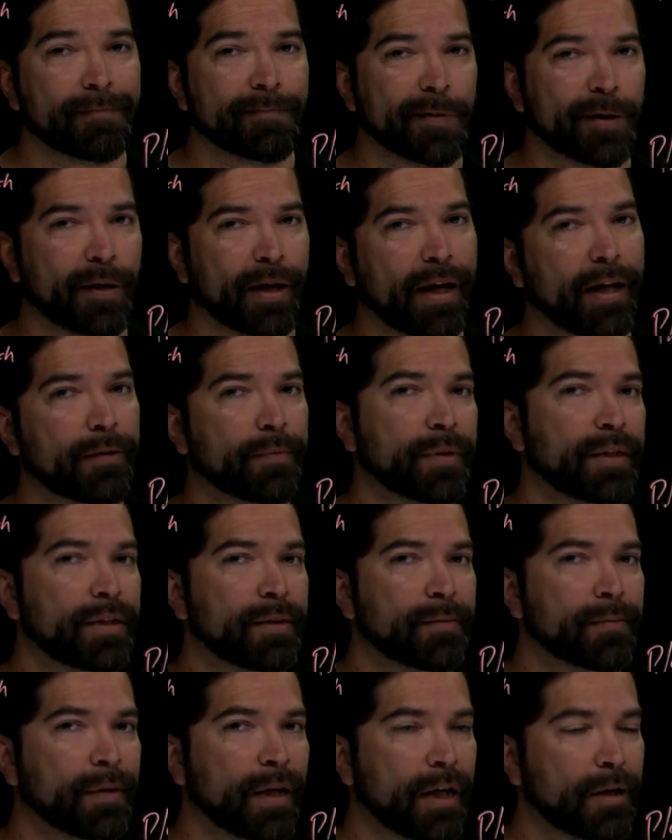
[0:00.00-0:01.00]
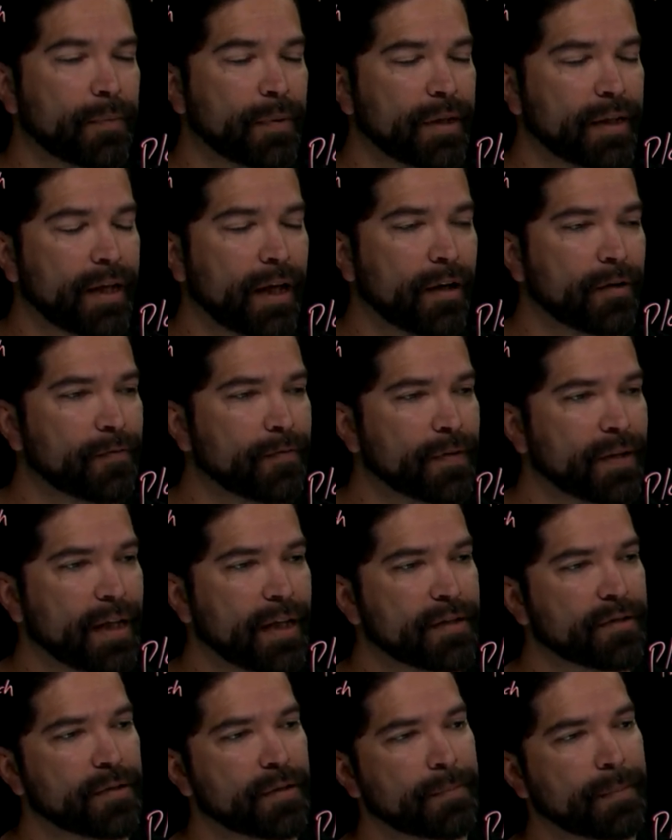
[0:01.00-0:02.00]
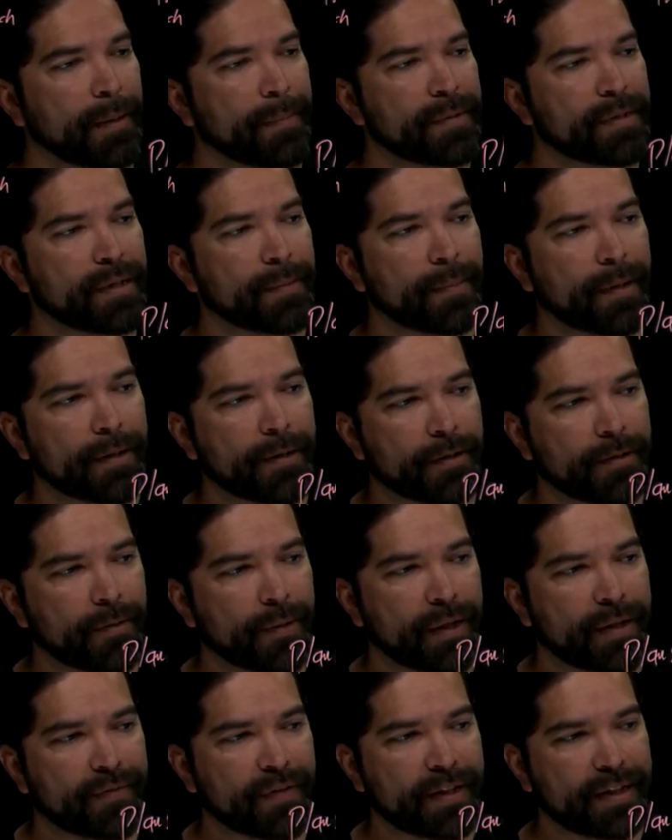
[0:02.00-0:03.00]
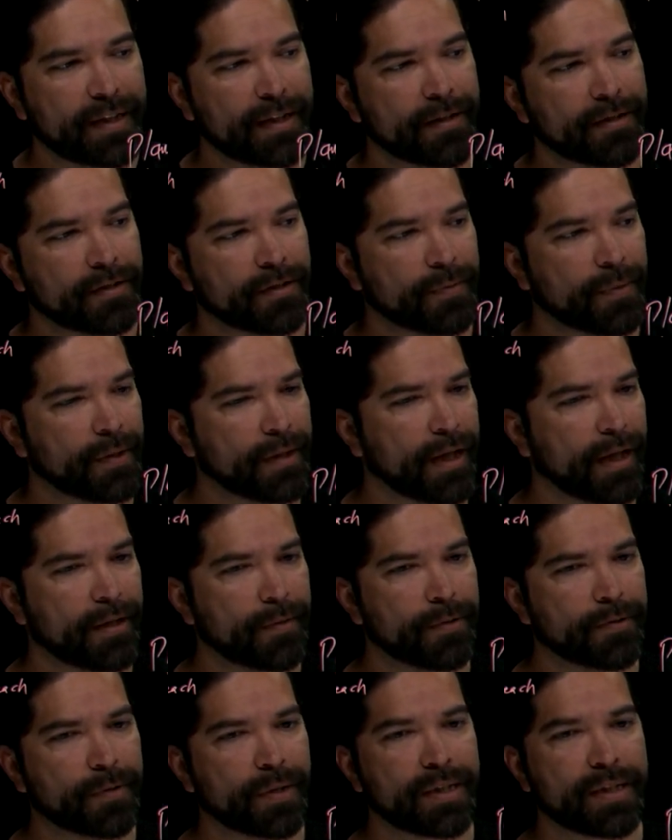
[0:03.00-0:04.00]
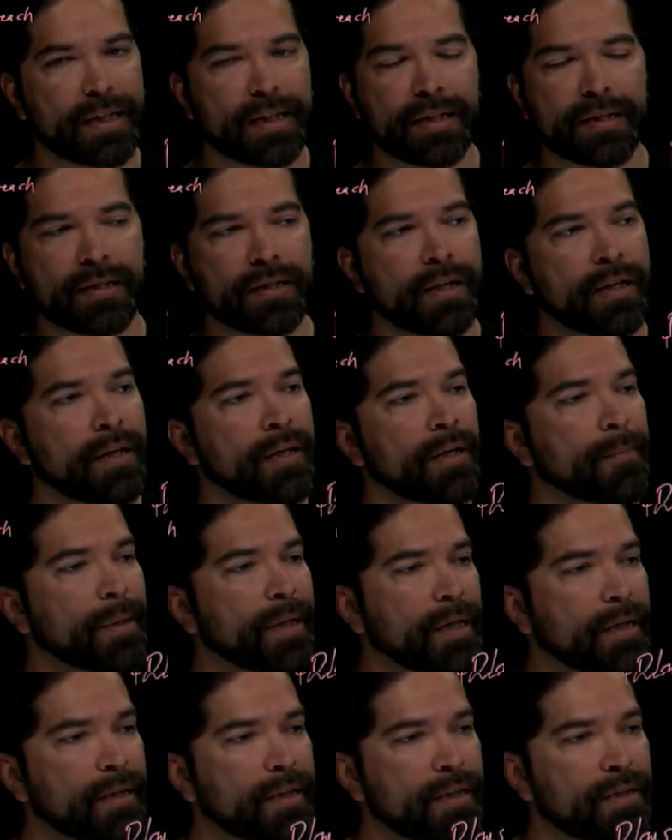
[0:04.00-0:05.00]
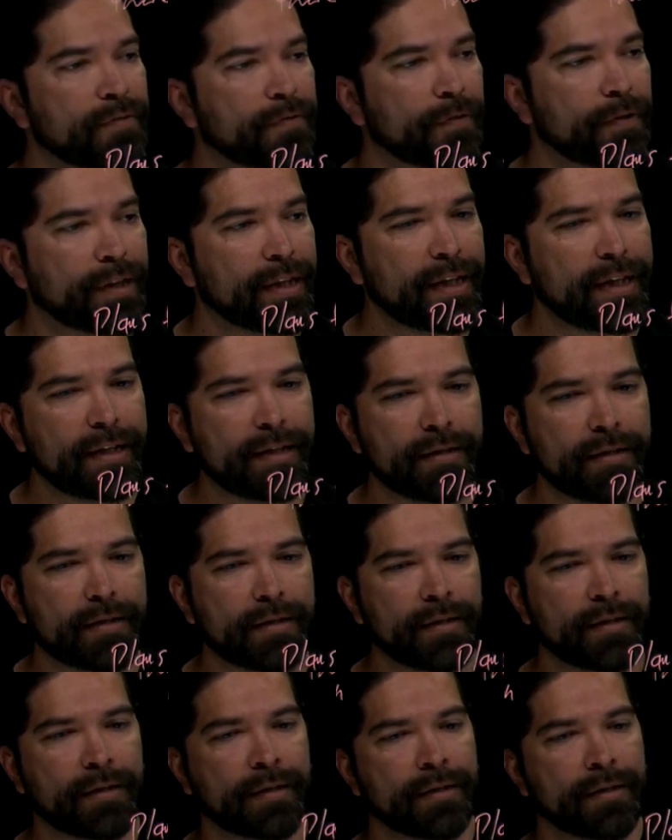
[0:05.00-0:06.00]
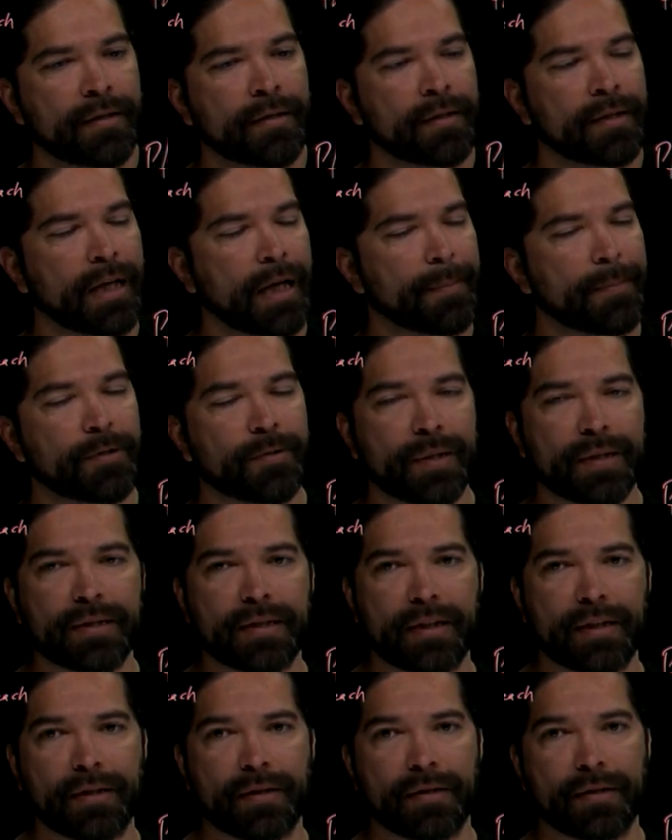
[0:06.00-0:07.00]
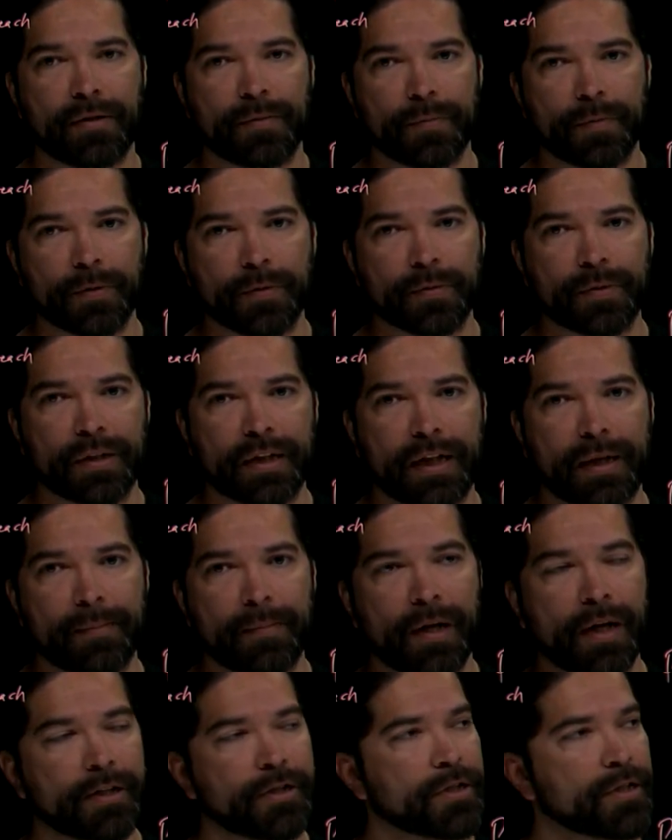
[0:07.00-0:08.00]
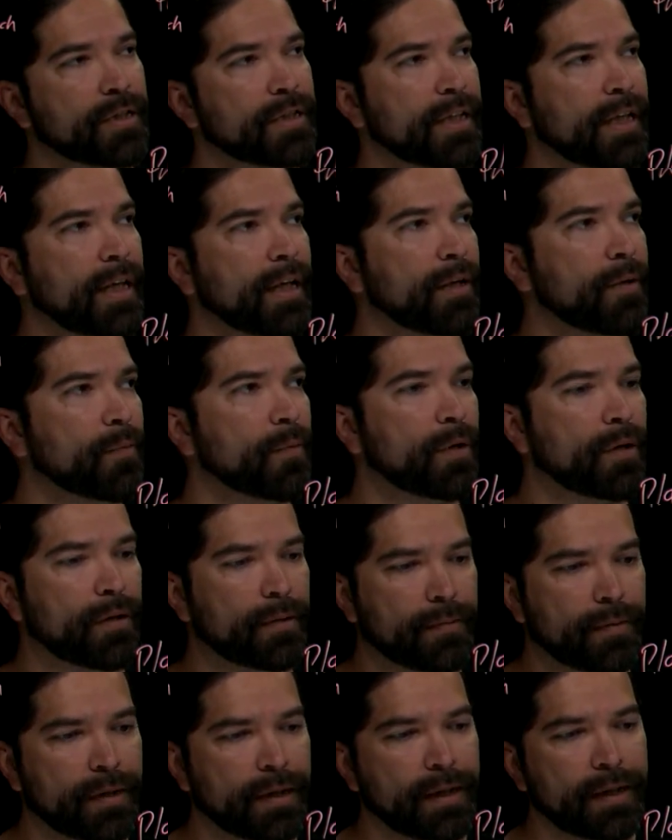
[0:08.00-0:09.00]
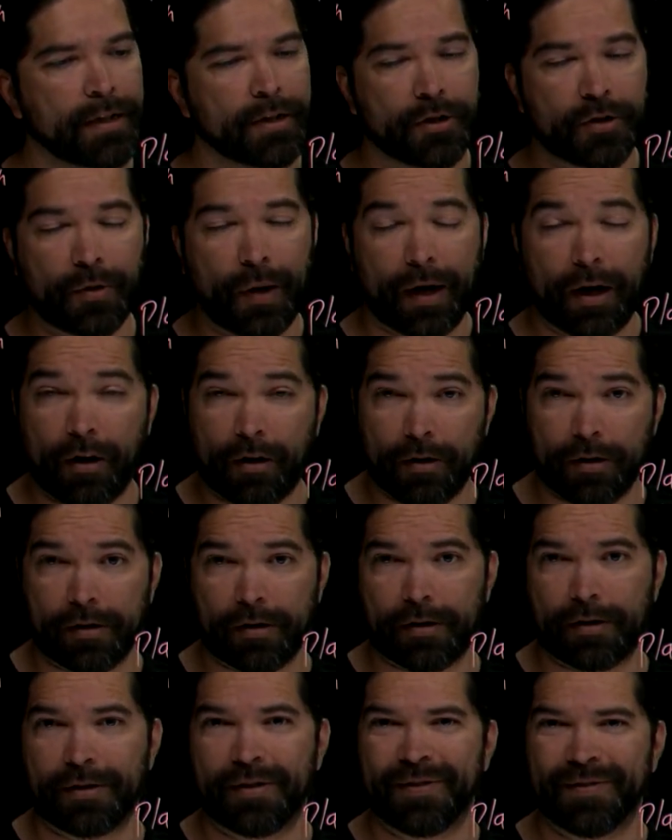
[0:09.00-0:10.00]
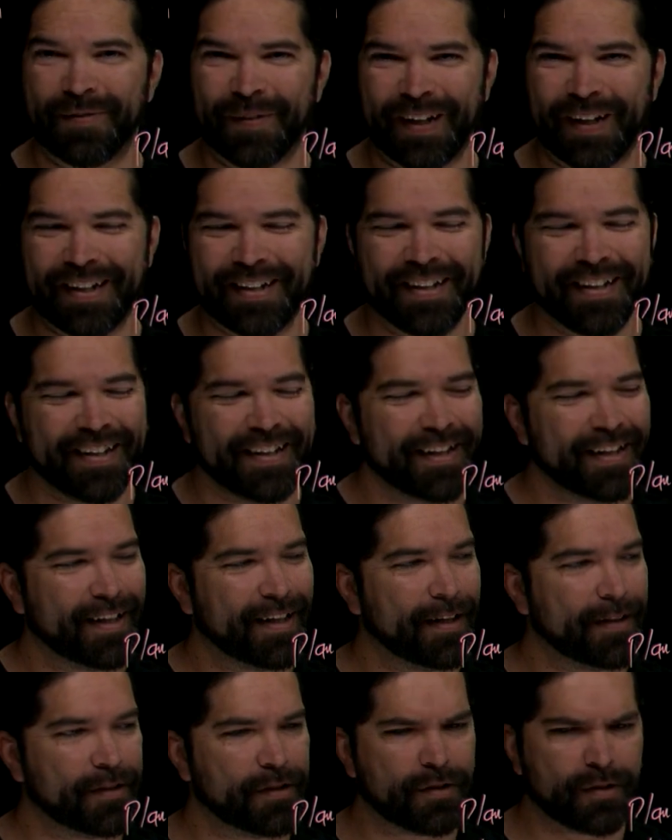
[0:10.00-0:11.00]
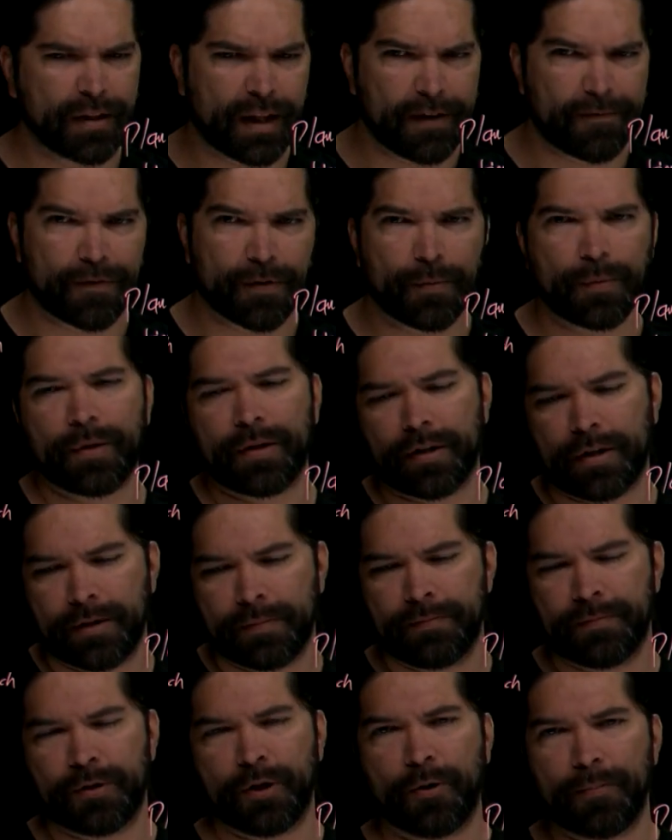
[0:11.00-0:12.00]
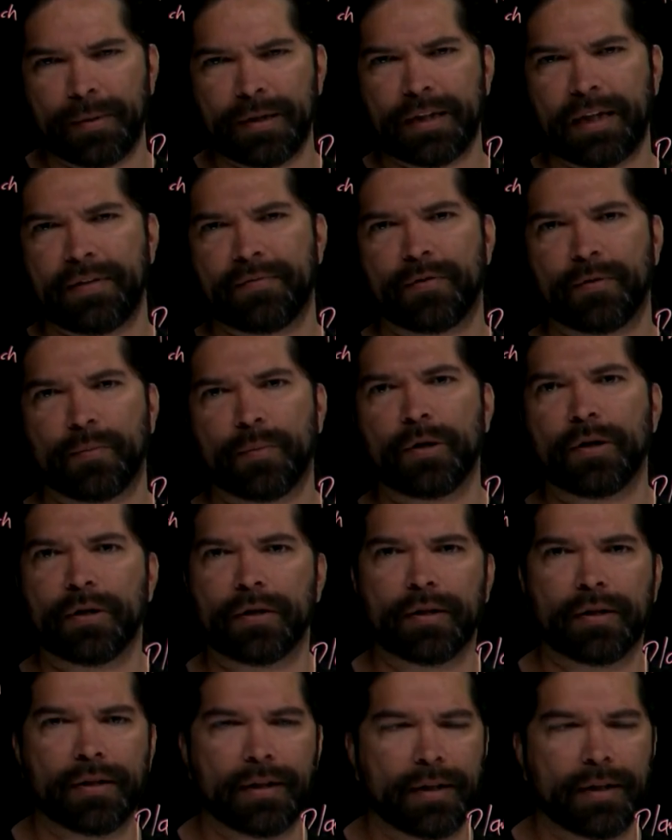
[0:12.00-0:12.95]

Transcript: how do we account for that? So there might be some other creative ideas around how to address this, but at least for these, I'm addressing the root, and I'm not just saying, well, try harder, right? You're late for work, don't be late for work.